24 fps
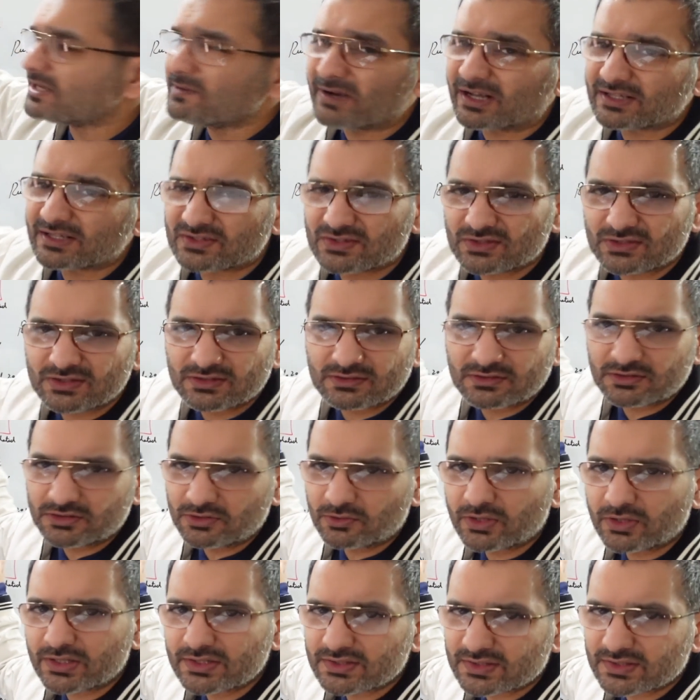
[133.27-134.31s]
much, you
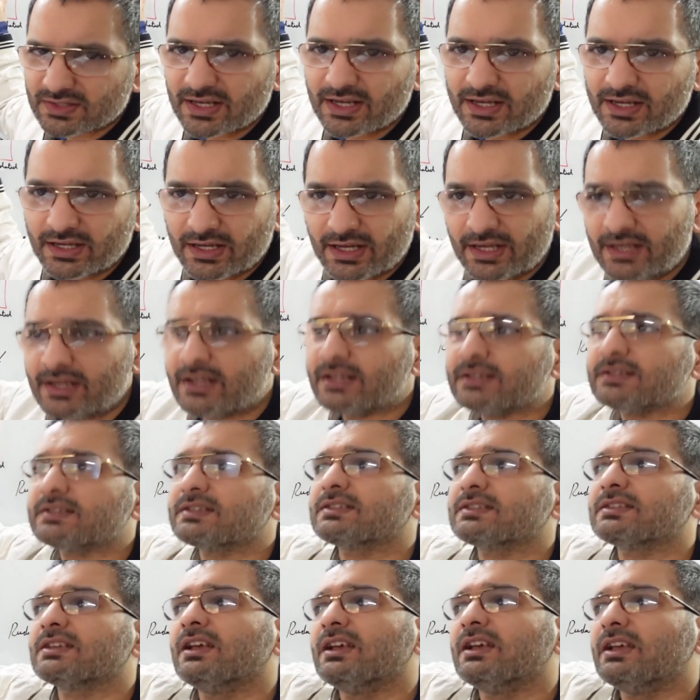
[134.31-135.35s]
can say, in
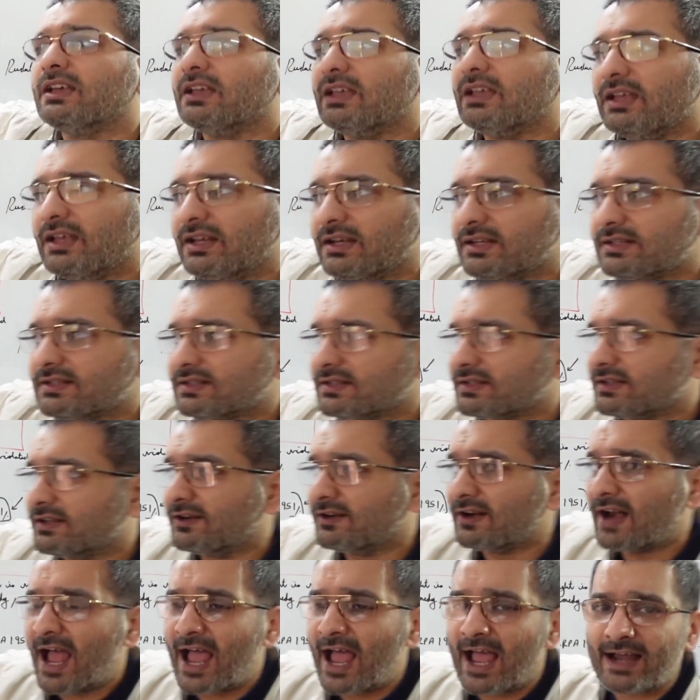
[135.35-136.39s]
its
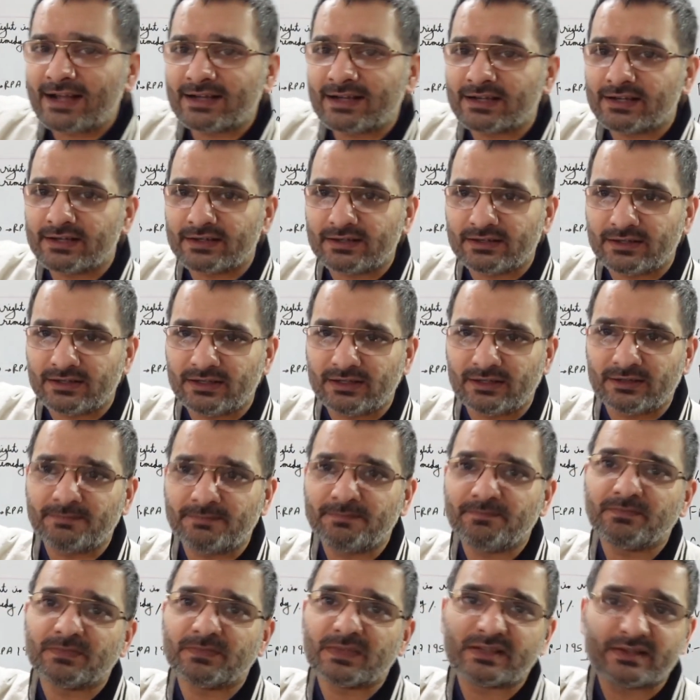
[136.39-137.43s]
grand
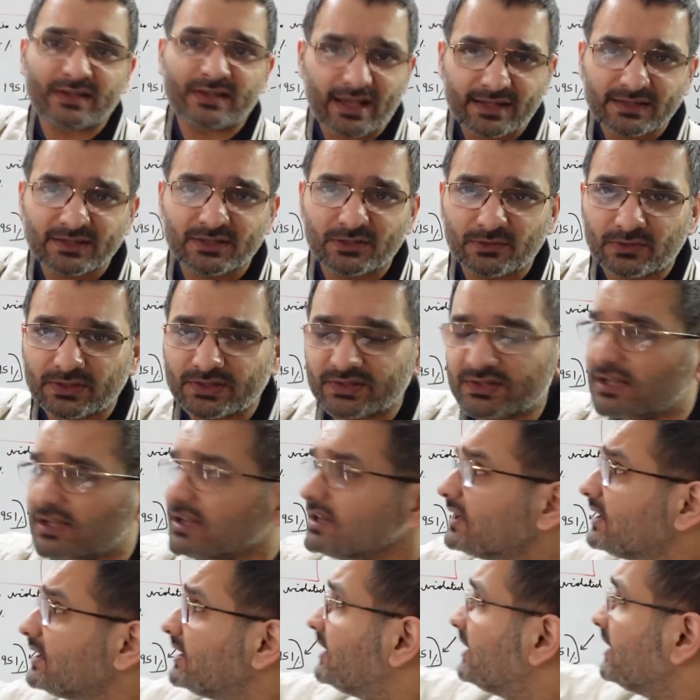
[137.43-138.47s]
sense, you can say,
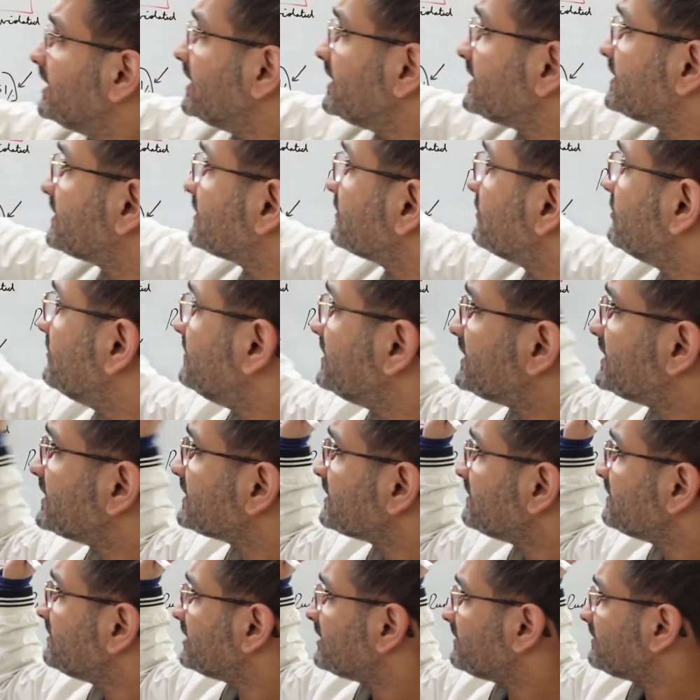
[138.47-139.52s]
it's ubi
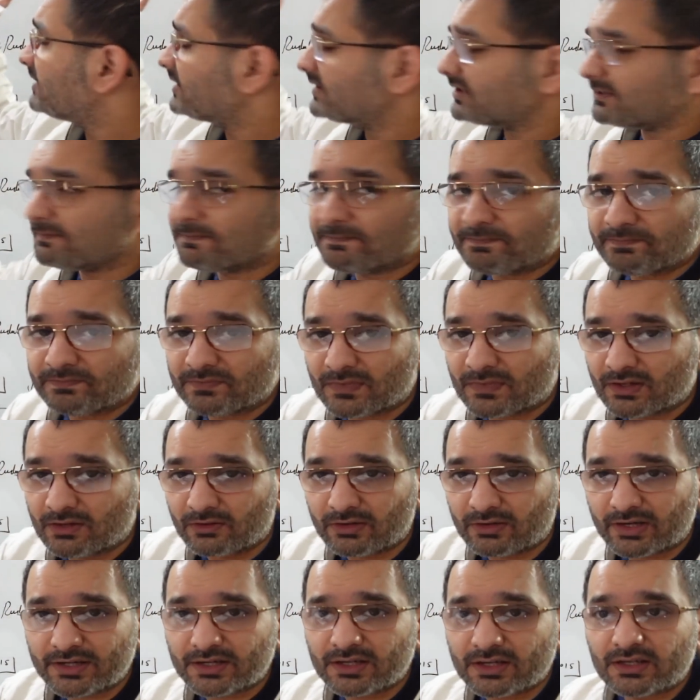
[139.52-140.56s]
jasi bhi remedium, all
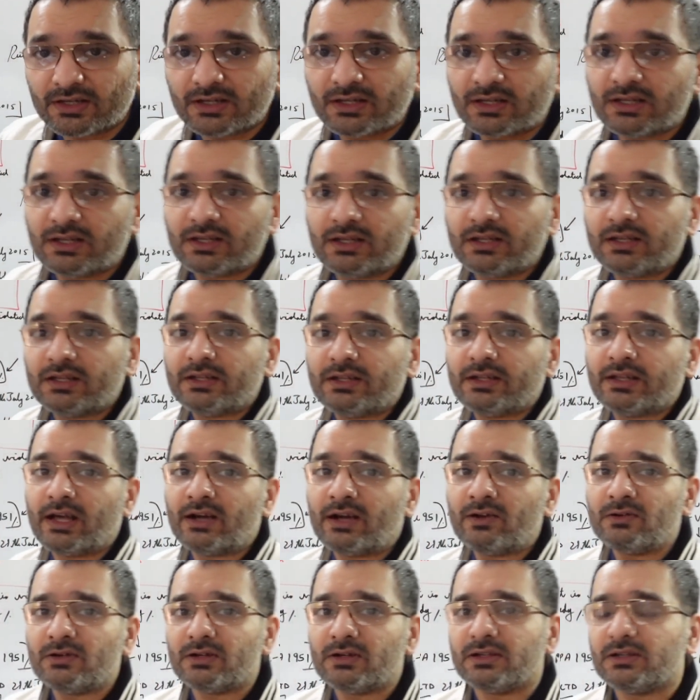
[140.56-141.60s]
right?
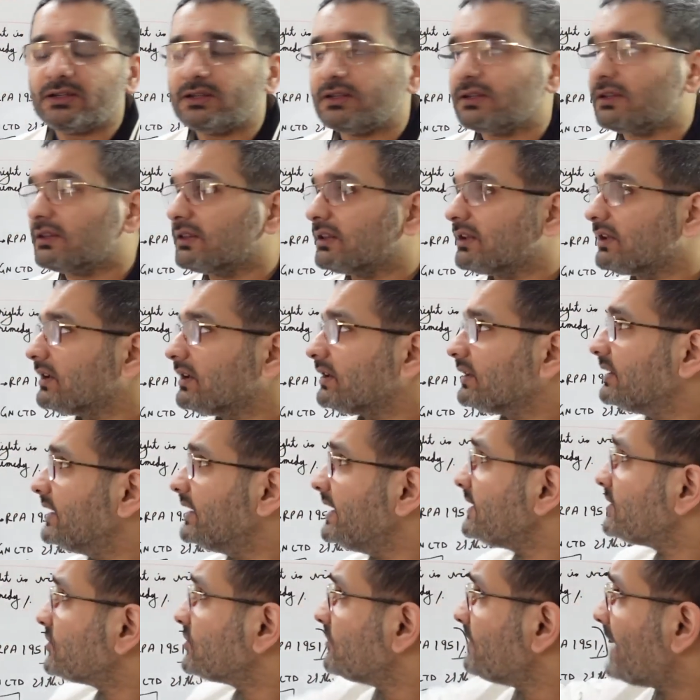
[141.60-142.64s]
Now,
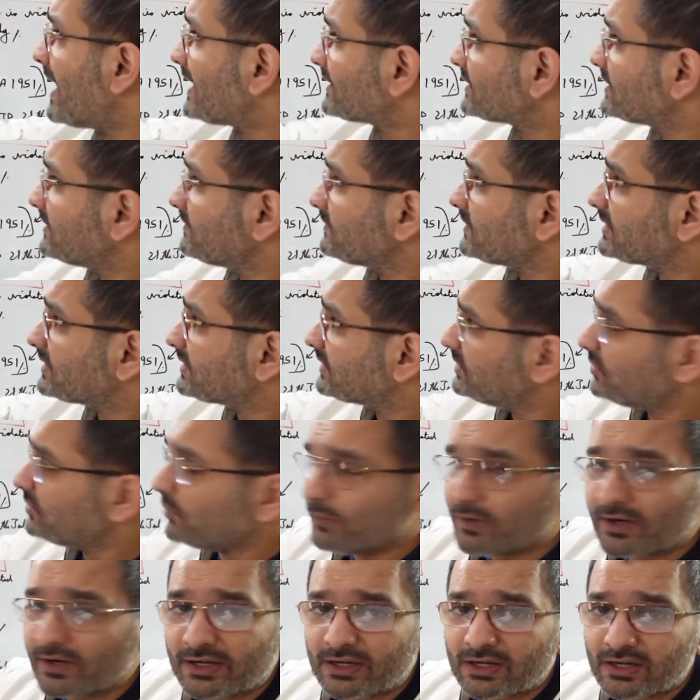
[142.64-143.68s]
these two maxims you
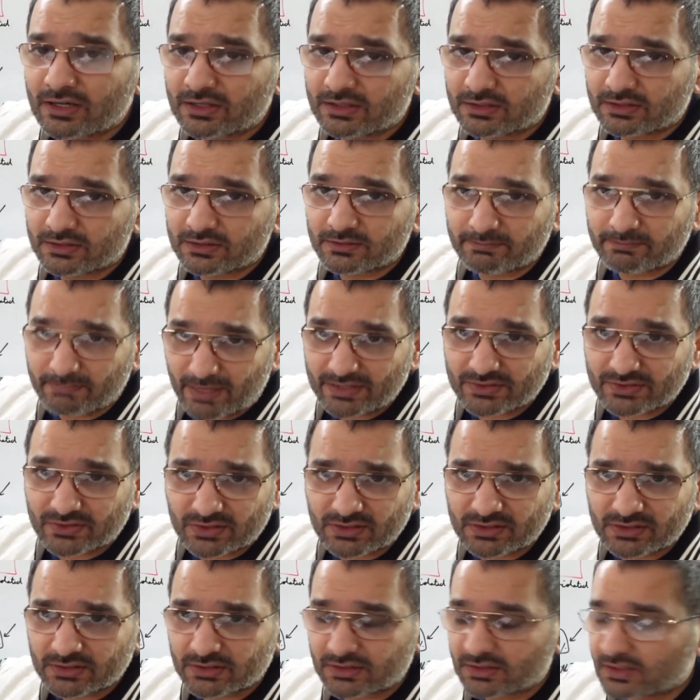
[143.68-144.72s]
will
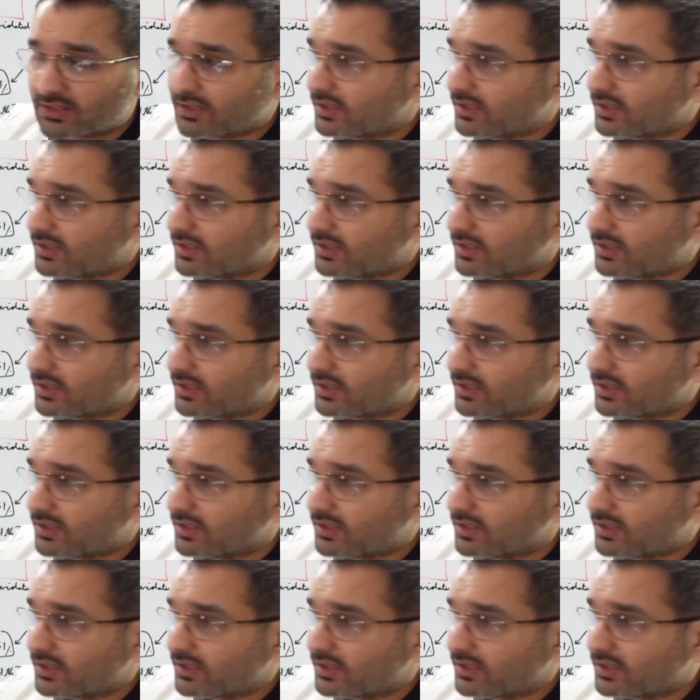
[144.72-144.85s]
mention